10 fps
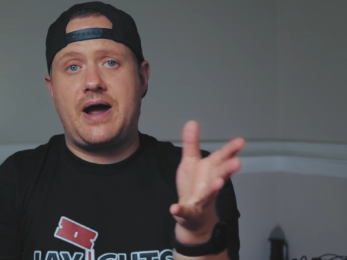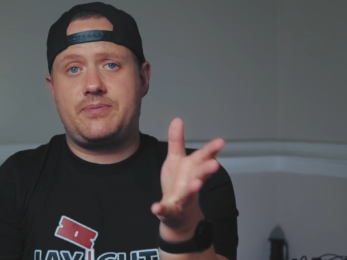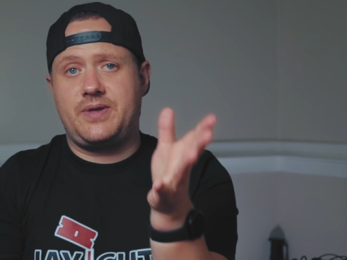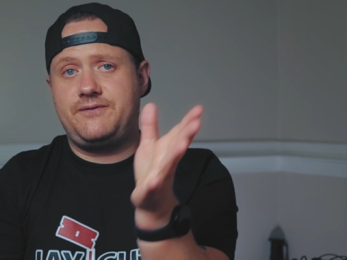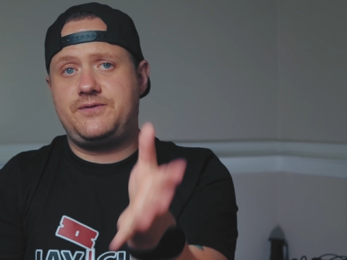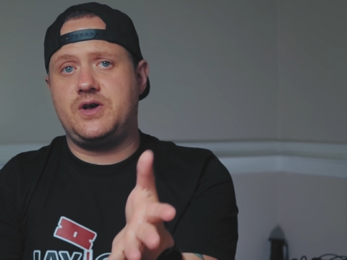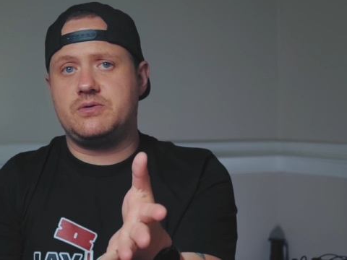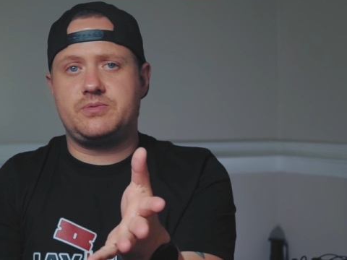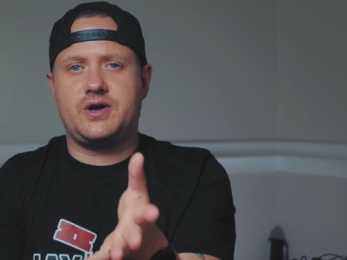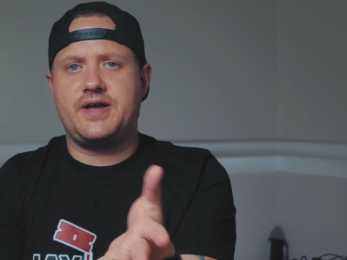Now, Now, if
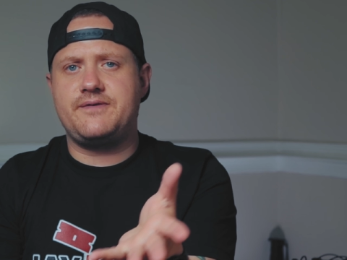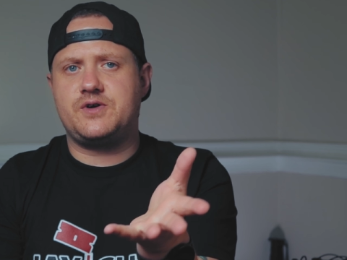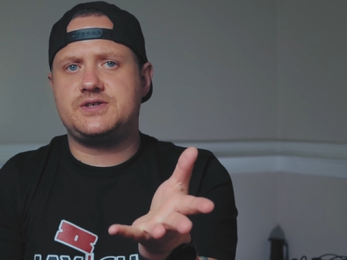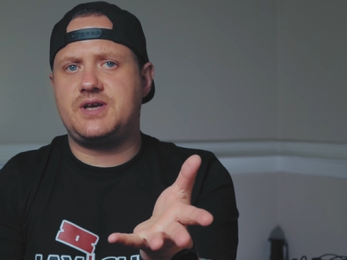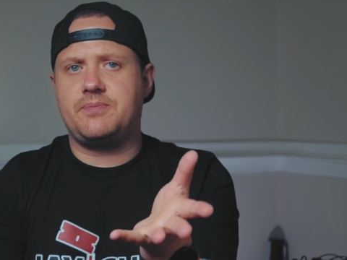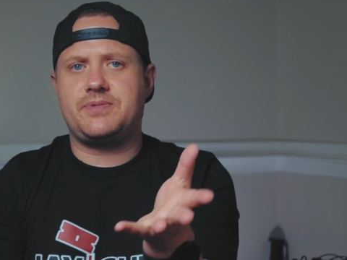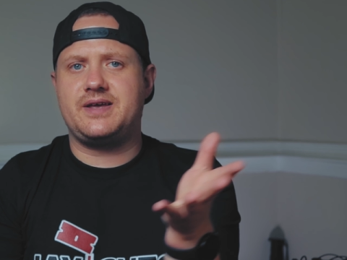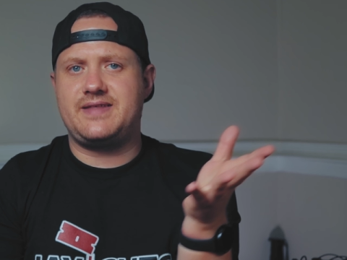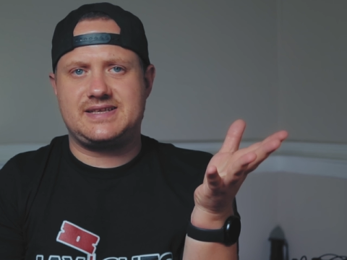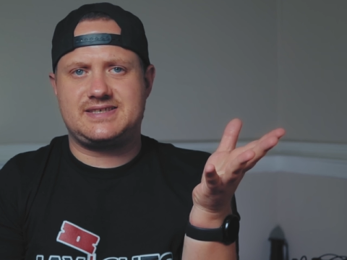you're looking for
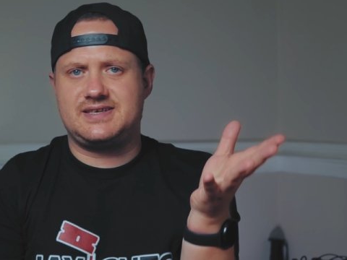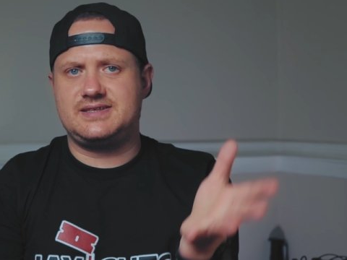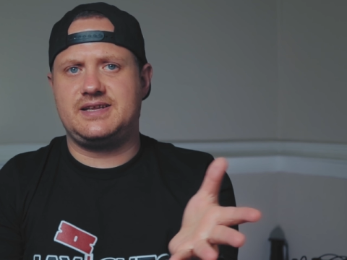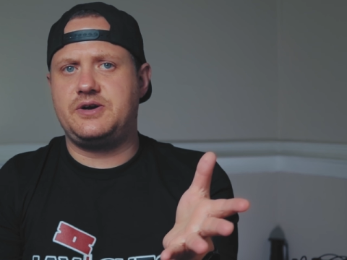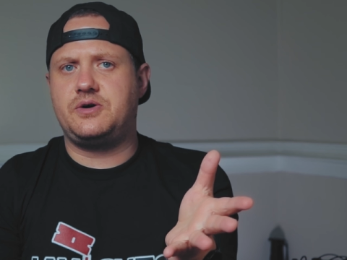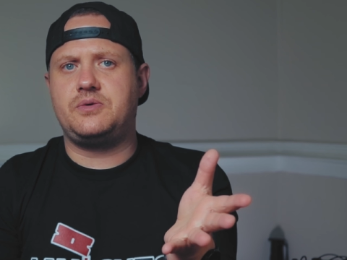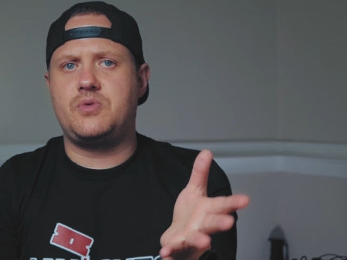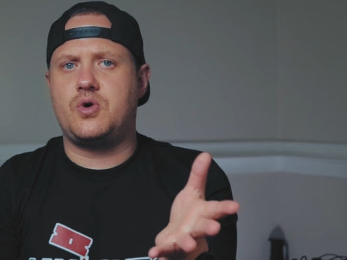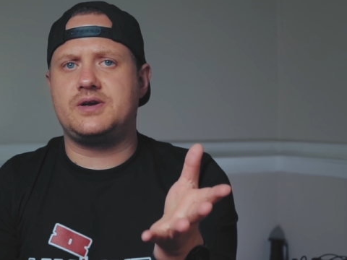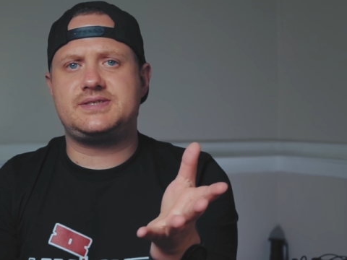something that's a little
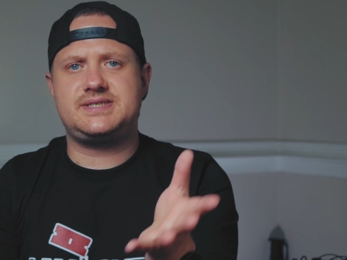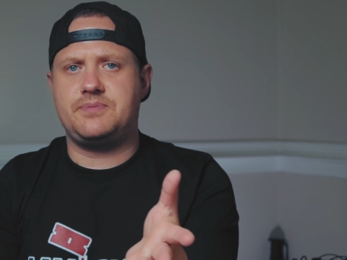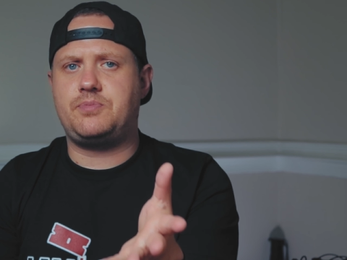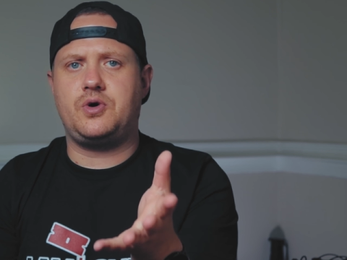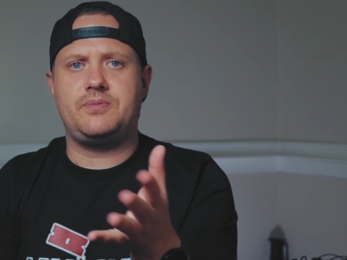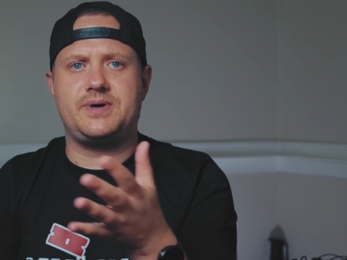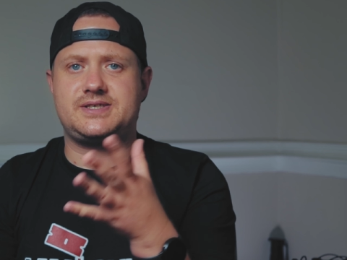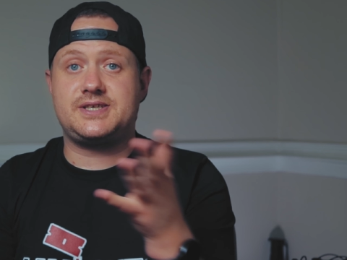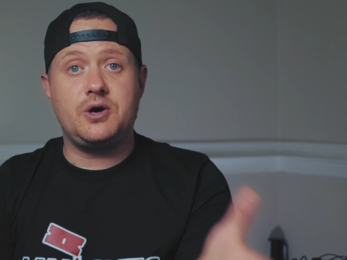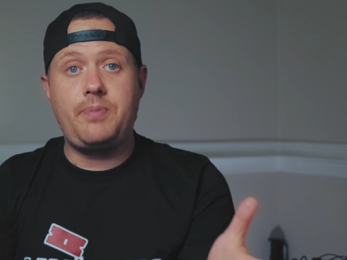more simple
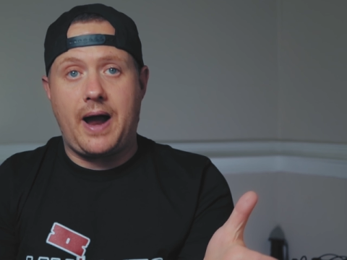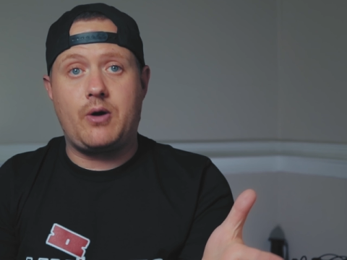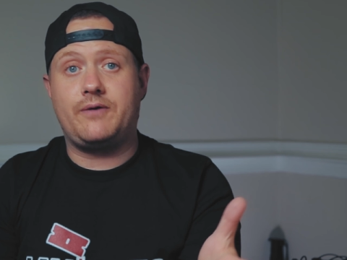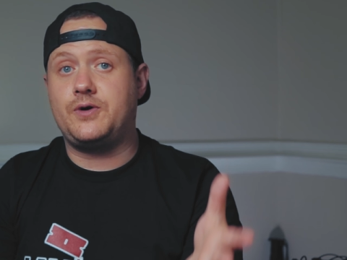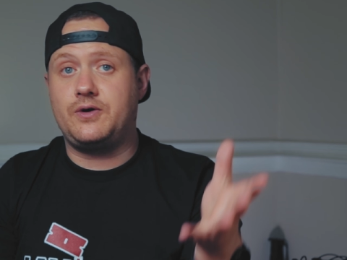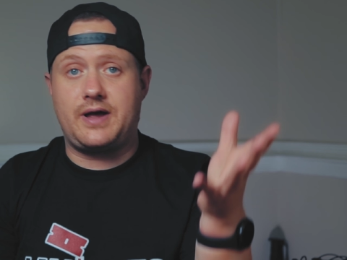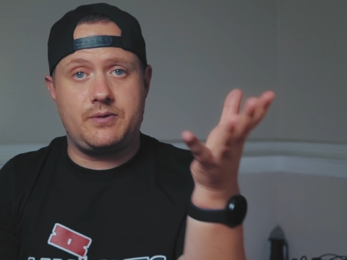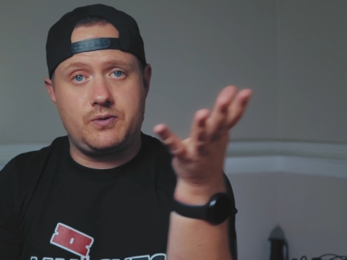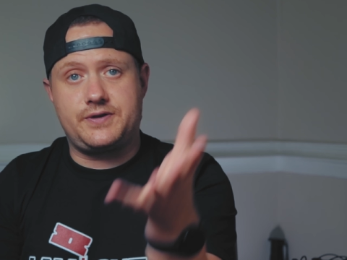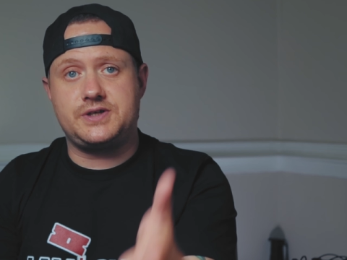but still powerful
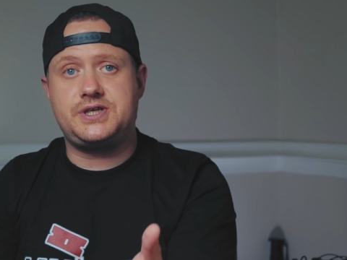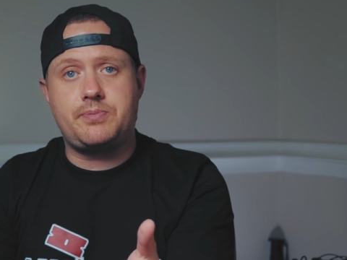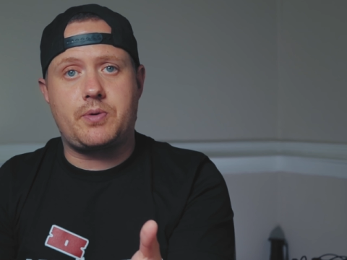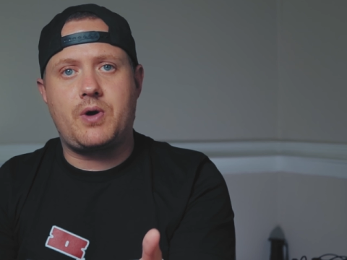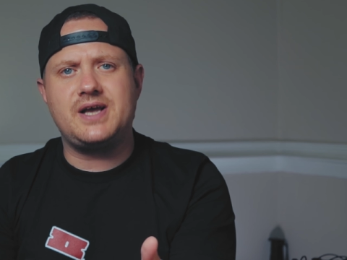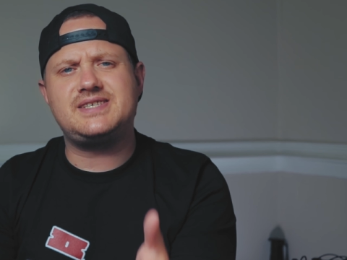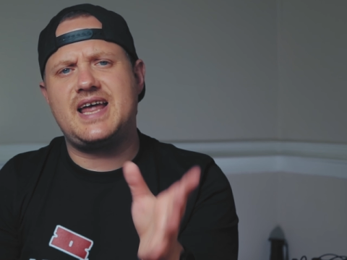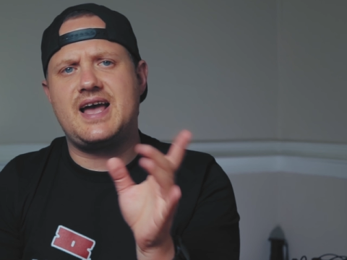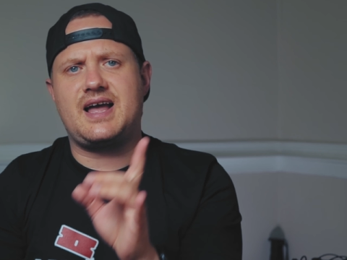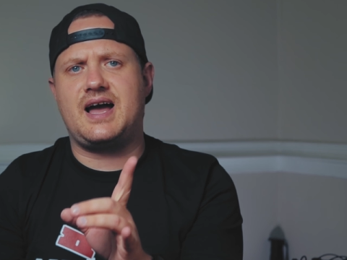and with a cheaper price tag,